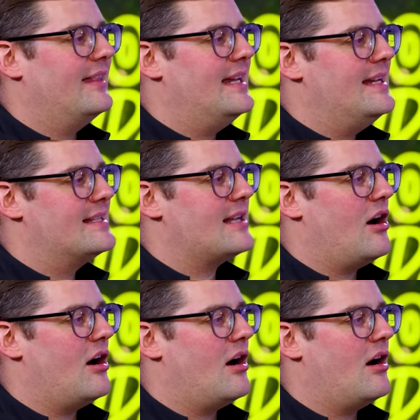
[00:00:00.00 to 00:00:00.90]
these
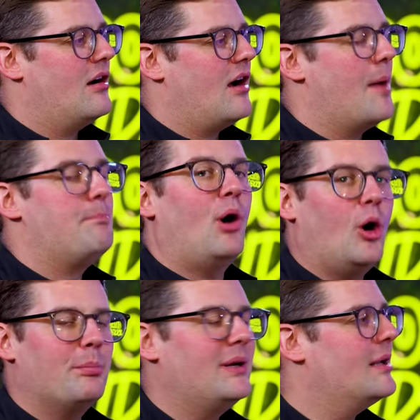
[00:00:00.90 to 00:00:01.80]
are a
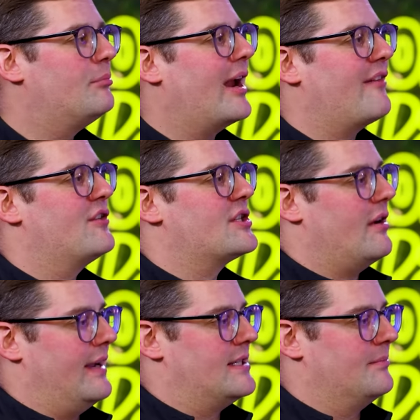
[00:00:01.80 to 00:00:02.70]
popular breakfast
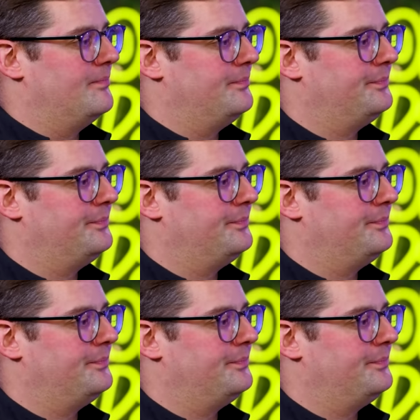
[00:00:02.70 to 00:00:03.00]
item?